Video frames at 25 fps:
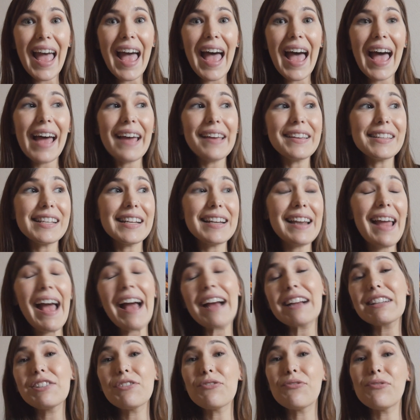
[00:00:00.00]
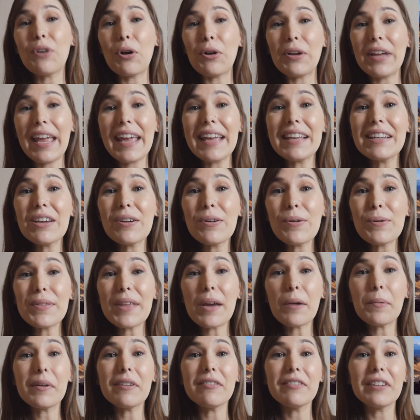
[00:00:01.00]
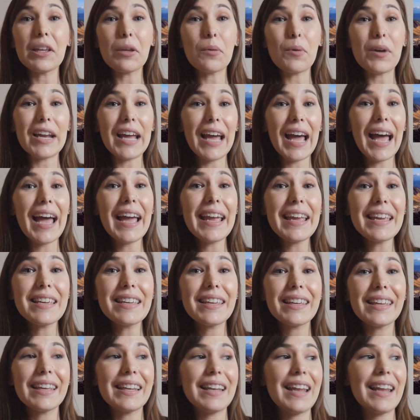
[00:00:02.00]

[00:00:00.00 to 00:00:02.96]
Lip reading: has an active volcano that we really want to hike.